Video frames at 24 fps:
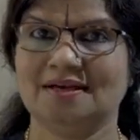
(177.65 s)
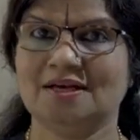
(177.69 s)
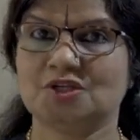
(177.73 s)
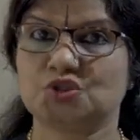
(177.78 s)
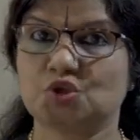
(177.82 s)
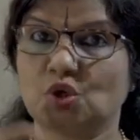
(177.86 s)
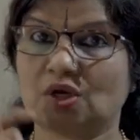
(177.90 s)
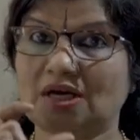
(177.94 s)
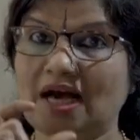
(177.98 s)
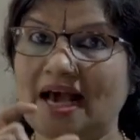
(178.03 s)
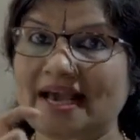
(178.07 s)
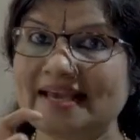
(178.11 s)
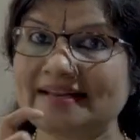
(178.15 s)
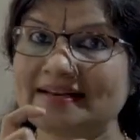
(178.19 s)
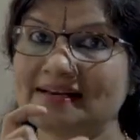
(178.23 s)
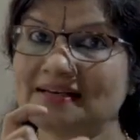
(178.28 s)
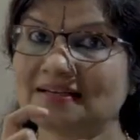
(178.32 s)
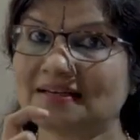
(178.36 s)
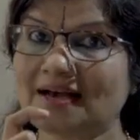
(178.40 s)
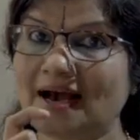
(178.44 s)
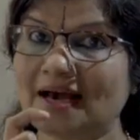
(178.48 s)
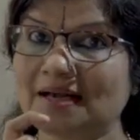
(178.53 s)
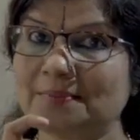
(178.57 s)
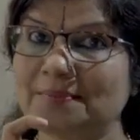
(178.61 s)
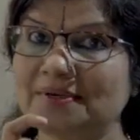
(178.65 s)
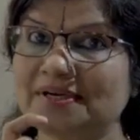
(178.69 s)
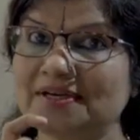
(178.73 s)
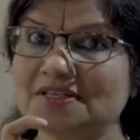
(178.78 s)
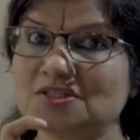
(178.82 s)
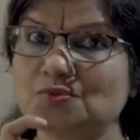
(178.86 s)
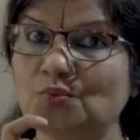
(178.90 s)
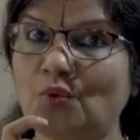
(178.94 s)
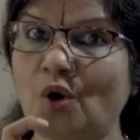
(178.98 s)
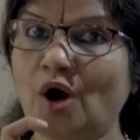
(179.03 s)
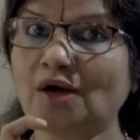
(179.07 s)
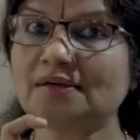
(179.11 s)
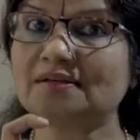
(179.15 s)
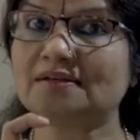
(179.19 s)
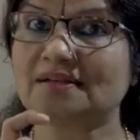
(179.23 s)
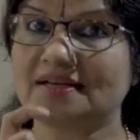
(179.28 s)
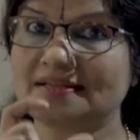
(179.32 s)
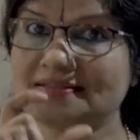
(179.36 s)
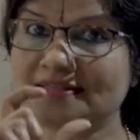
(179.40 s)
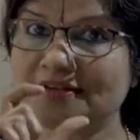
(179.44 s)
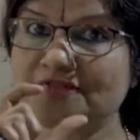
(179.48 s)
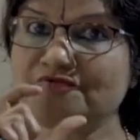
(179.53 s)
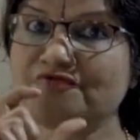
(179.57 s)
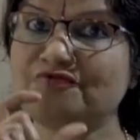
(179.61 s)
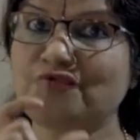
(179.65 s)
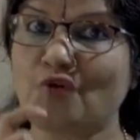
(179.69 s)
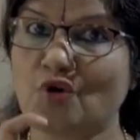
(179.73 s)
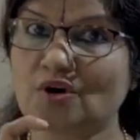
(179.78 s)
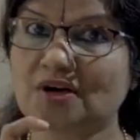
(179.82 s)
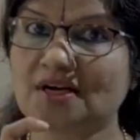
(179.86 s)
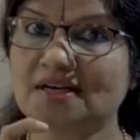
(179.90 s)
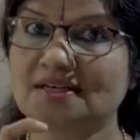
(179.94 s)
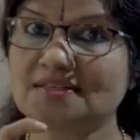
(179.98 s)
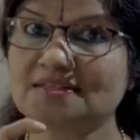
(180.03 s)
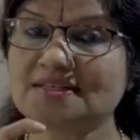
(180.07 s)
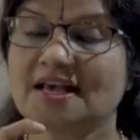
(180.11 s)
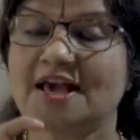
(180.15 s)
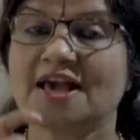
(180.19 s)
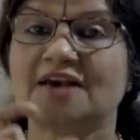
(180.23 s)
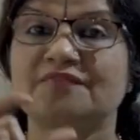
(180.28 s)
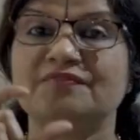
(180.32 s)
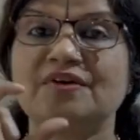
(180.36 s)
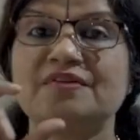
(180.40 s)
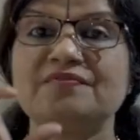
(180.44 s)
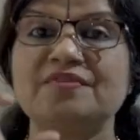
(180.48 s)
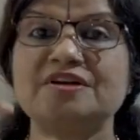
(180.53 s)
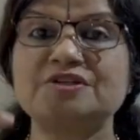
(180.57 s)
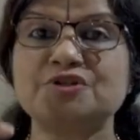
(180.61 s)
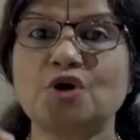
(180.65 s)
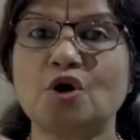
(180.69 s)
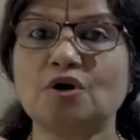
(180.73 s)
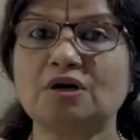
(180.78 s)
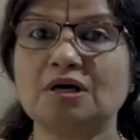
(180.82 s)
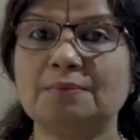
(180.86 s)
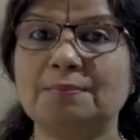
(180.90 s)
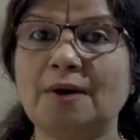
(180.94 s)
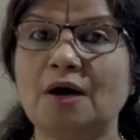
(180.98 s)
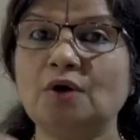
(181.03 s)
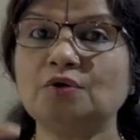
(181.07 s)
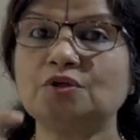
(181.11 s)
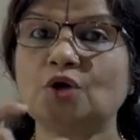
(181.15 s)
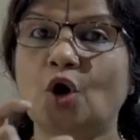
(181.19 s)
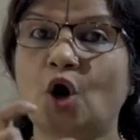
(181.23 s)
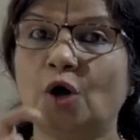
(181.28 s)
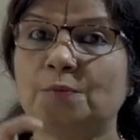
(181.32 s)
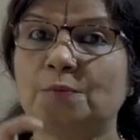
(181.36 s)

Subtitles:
So, chiral carbon is what is in focus when we talk about